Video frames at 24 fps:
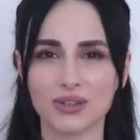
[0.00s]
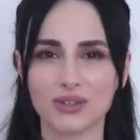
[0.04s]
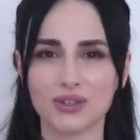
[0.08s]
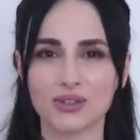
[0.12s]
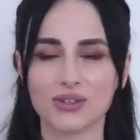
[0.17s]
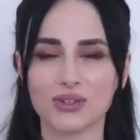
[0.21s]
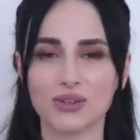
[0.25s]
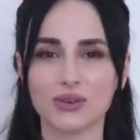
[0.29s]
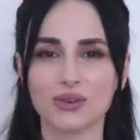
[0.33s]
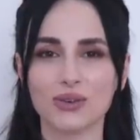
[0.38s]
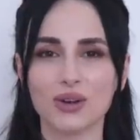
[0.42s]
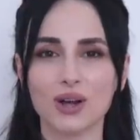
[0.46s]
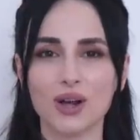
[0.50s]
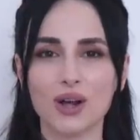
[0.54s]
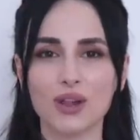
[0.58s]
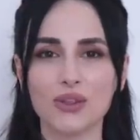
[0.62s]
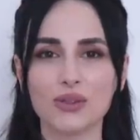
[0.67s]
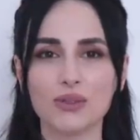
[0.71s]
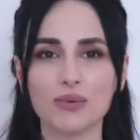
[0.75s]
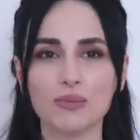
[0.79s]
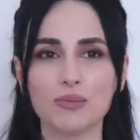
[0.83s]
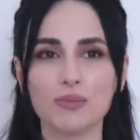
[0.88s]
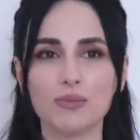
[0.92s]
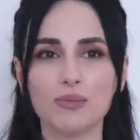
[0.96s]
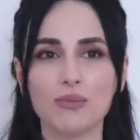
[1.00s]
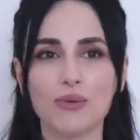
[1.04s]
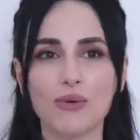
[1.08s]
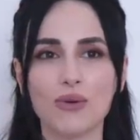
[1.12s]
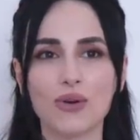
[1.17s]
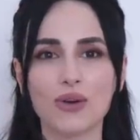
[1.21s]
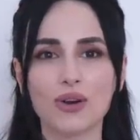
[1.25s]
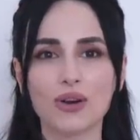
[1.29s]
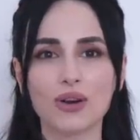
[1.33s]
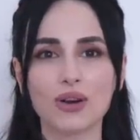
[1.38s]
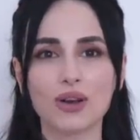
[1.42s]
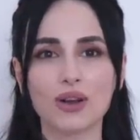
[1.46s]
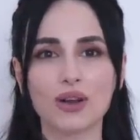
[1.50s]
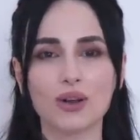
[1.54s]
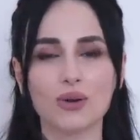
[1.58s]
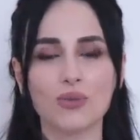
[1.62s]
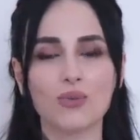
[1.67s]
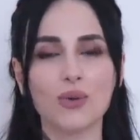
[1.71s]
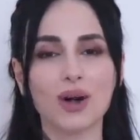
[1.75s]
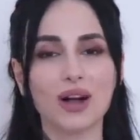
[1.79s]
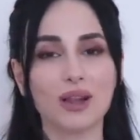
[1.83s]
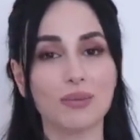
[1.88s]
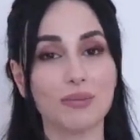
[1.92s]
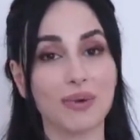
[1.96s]
is true. The more
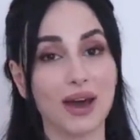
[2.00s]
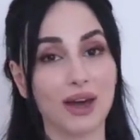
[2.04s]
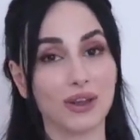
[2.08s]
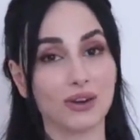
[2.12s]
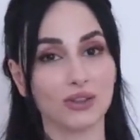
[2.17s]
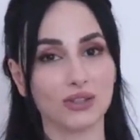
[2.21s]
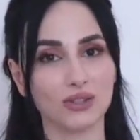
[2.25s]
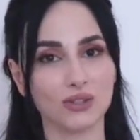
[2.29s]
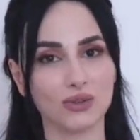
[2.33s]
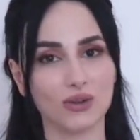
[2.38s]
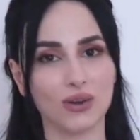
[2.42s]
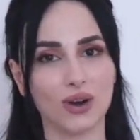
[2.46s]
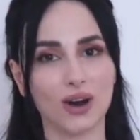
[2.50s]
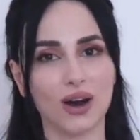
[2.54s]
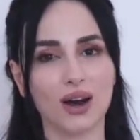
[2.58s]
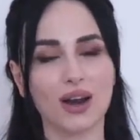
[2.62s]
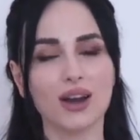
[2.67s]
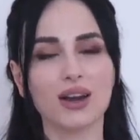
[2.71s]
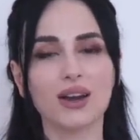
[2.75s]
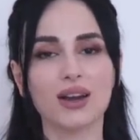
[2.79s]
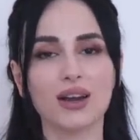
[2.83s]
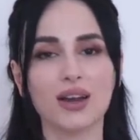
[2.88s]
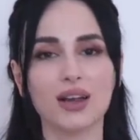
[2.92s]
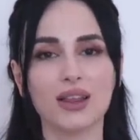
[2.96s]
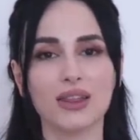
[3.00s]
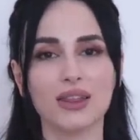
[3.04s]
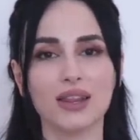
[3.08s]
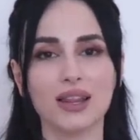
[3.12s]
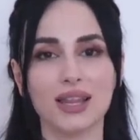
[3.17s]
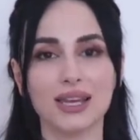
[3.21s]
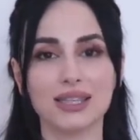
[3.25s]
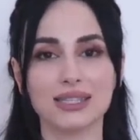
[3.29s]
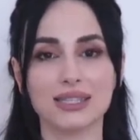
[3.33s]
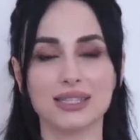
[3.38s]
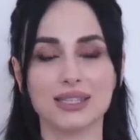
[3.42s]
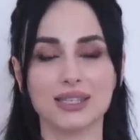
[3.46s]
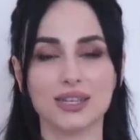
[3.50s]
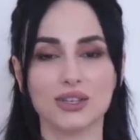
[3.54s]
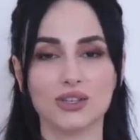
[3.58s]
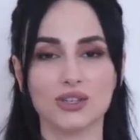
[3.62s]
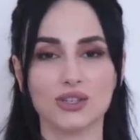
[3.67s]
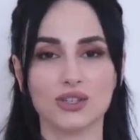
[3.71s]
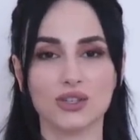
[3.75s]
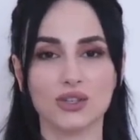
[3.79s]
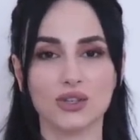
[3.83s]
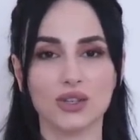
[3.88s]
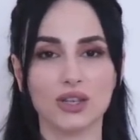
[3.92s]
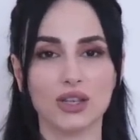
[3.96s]
well-mannered you are, the less
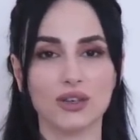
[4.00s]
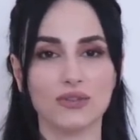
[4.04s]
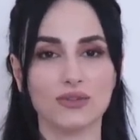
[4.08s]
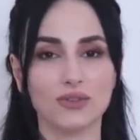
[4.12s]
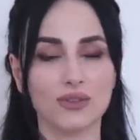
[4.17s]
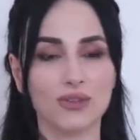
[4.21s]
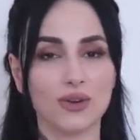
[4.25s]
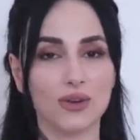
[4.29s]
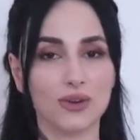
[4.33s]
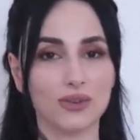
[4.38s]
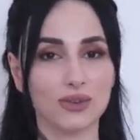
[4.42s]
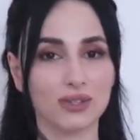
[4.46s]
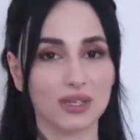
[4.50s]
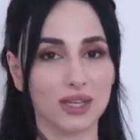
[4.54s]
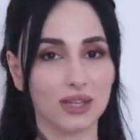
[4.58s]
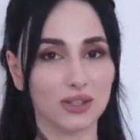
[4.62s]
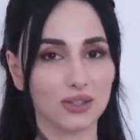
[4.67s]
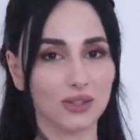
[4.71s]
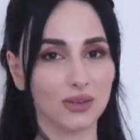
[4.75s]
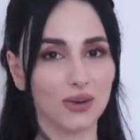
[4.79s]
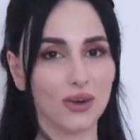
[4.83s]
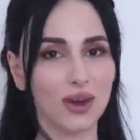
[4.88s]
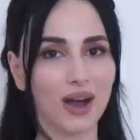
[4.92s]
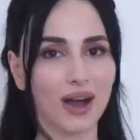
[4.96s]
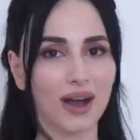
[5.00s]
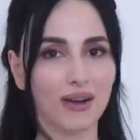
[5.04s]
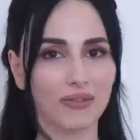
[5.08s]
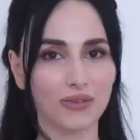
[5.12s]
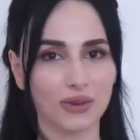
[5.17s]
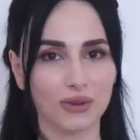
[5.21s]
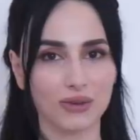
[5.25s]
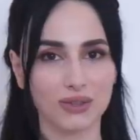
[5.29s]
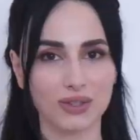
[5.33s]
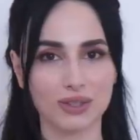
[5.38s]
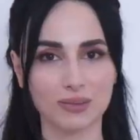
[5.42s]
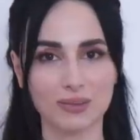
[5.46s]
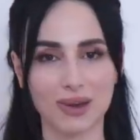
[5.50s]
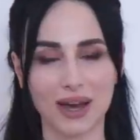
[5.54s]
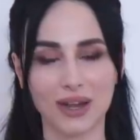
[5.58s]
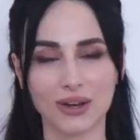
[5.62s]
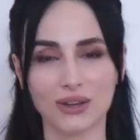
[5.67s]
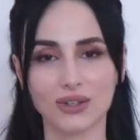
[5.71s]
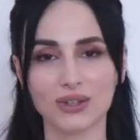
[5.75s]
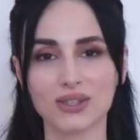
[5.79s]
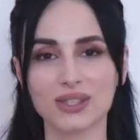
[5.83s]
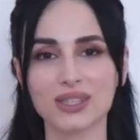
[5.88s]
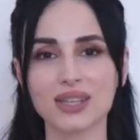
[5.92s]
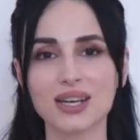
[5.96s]
attention you give to those that don't have those
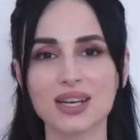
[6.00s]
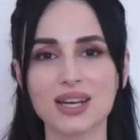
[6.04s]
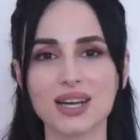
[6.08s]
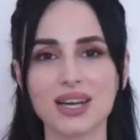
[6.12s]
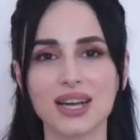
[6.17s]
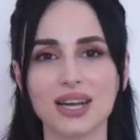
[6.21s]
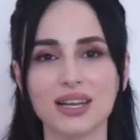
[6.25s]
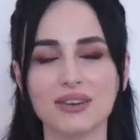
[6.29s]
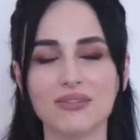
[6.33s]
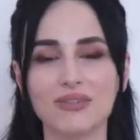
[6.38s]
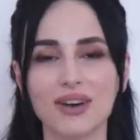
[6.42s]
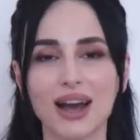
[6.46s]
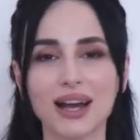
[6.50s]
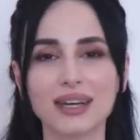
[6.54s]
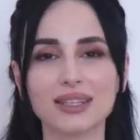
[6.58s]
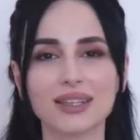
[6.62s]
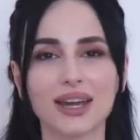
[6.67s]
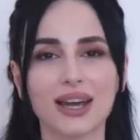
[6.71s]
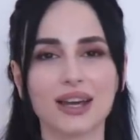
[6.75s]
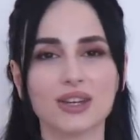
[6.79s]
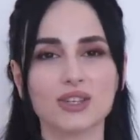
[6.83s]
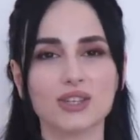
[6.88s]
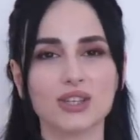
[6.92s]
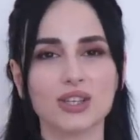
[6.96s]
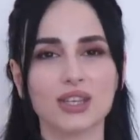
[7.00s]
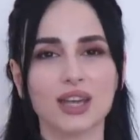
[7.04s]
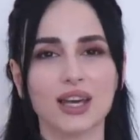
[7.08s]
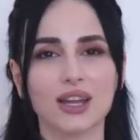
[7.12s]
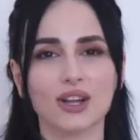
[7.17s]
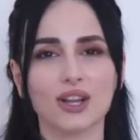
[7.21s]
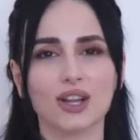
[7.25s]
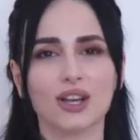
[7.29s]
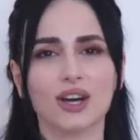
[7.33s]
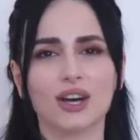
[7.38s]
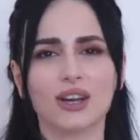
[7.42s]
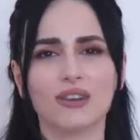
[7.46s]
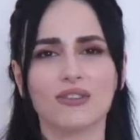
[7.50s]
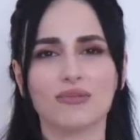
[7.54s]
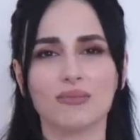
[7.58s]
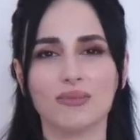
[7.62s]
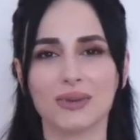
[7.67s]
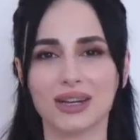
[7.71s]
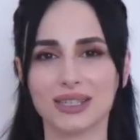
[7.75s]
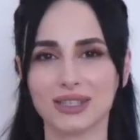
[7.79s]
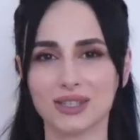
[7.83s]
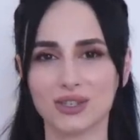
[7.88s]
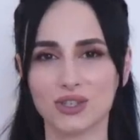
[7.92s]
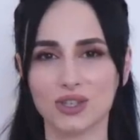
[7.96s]
manners. In fact, I actually get a lot of
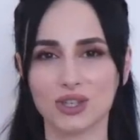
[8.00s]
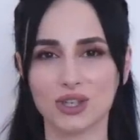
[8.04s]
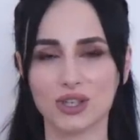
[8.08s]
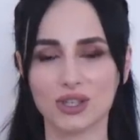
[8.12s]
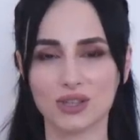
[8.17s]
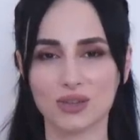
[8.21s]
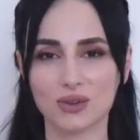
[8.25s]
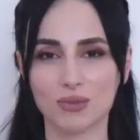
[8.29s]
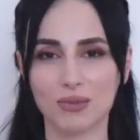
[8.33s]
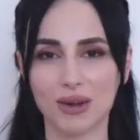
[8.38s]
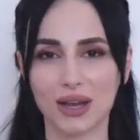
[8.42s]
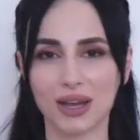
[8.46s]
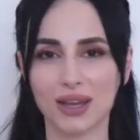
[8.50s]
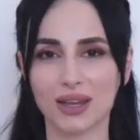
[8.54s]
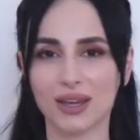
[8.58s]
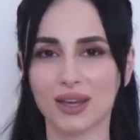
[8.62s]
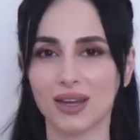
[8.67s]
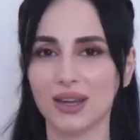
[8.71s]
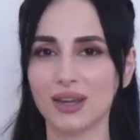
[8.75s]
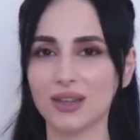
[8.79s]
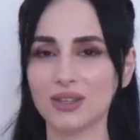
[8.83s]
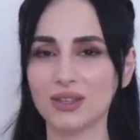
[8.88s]
messages to my